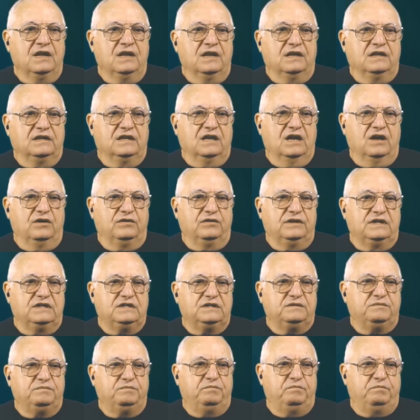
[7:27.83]
Now the
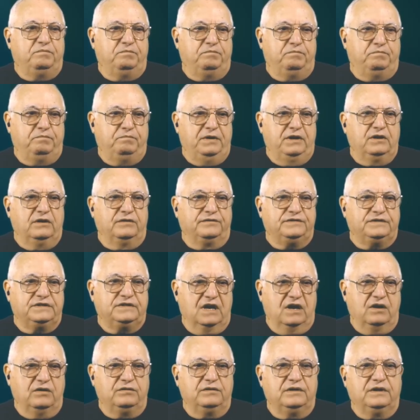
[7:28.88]
speed of
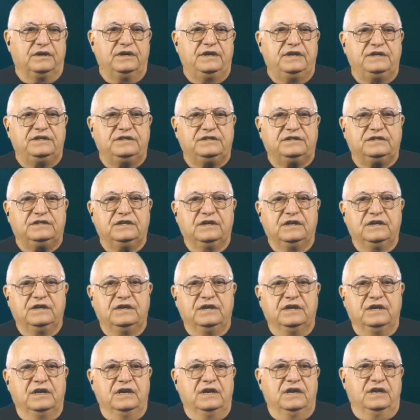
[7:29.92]
sound is
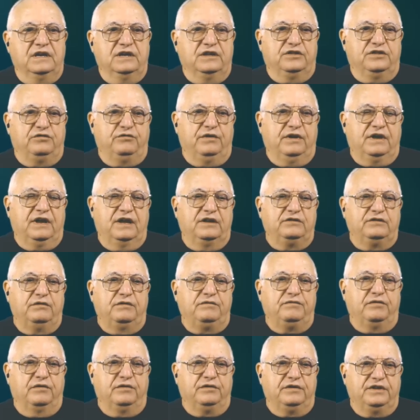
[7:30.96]

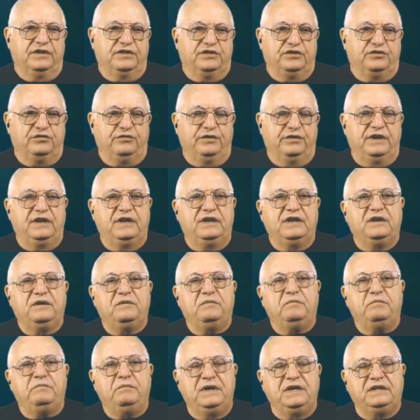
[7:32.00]
343
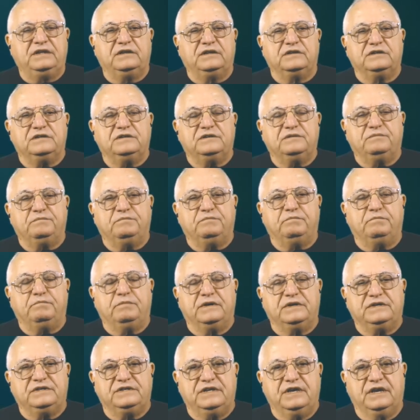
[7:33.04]
meters
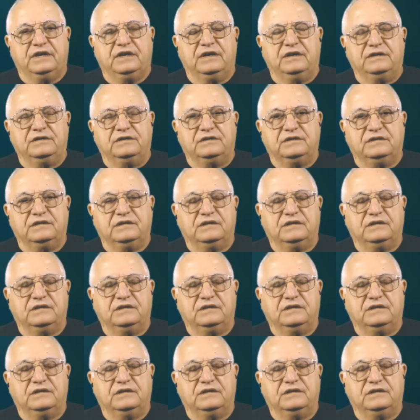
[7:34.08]
per second.